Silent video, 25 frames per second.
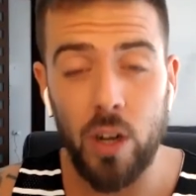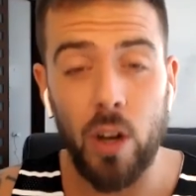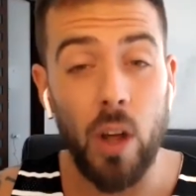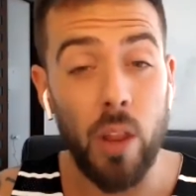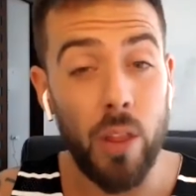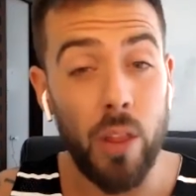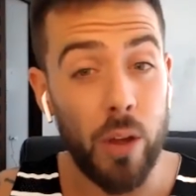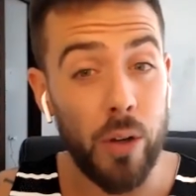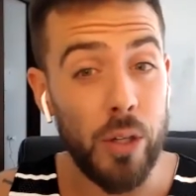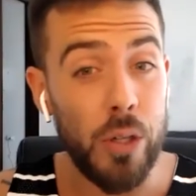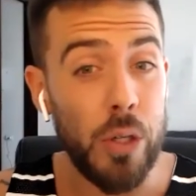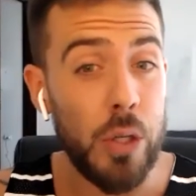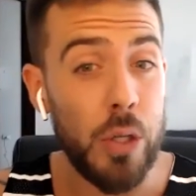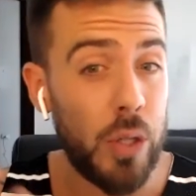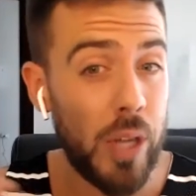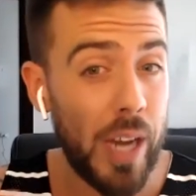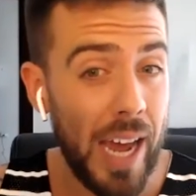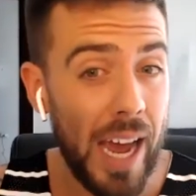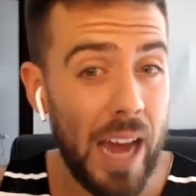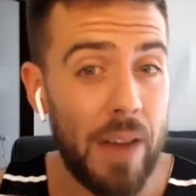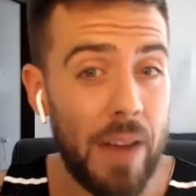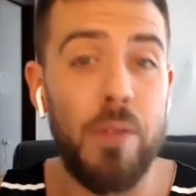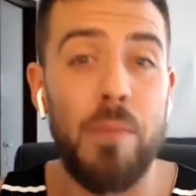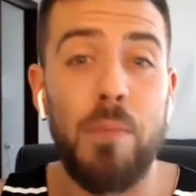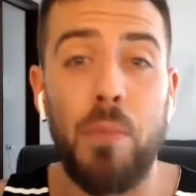although you should
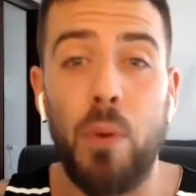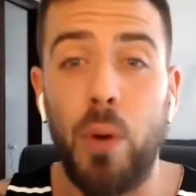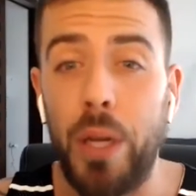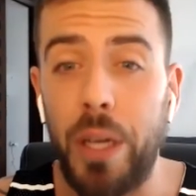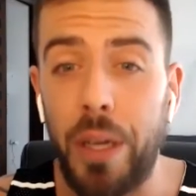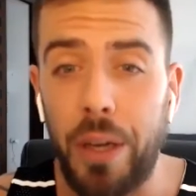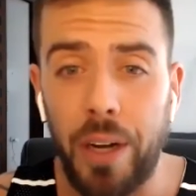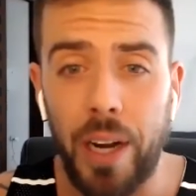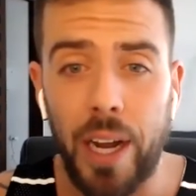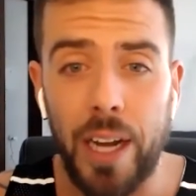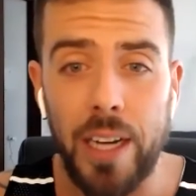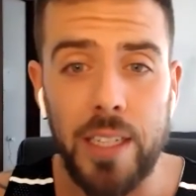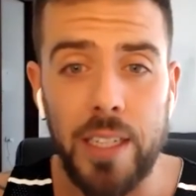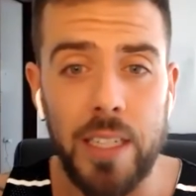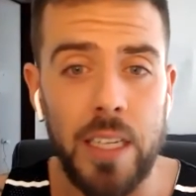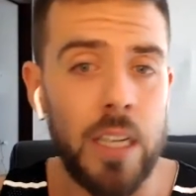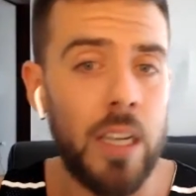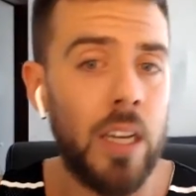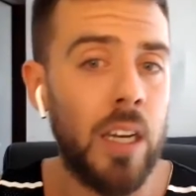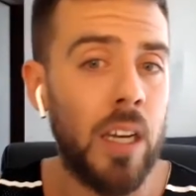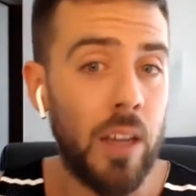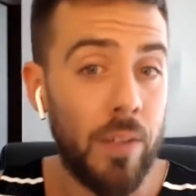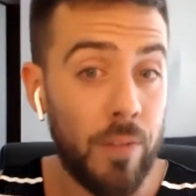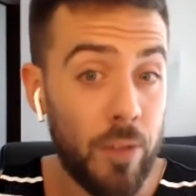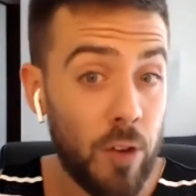have a pretty good idea
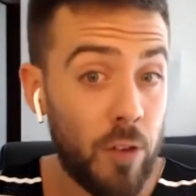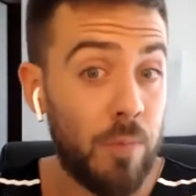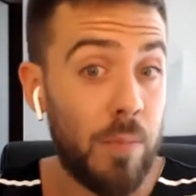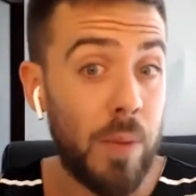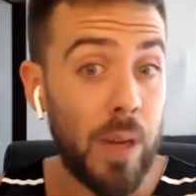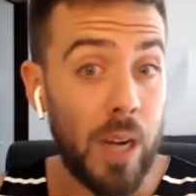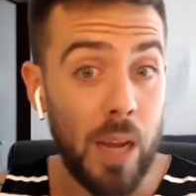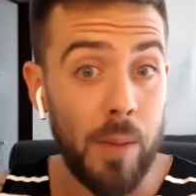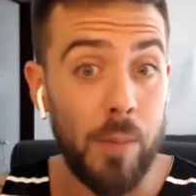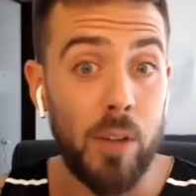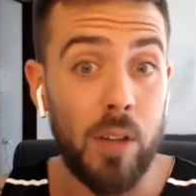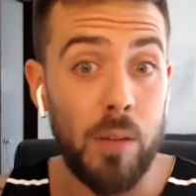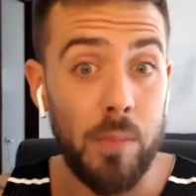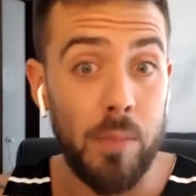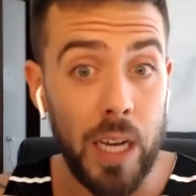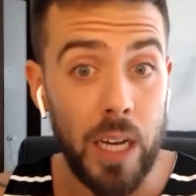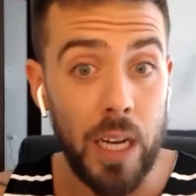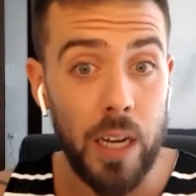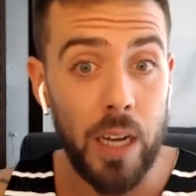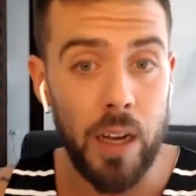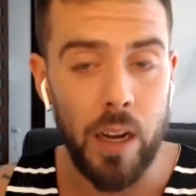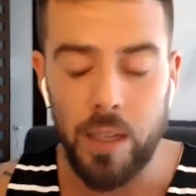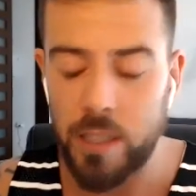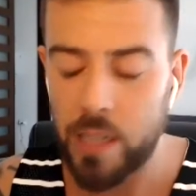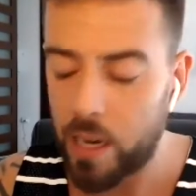if you've been able to make
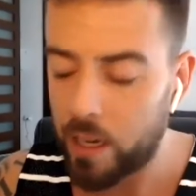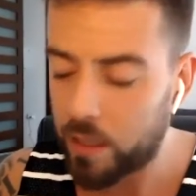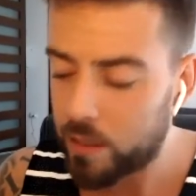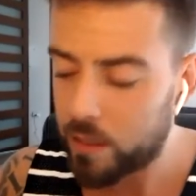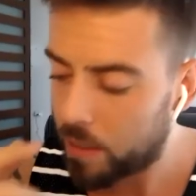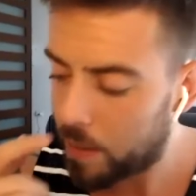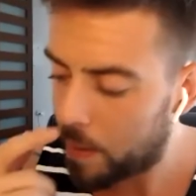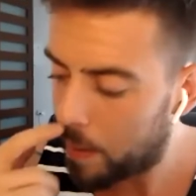contact.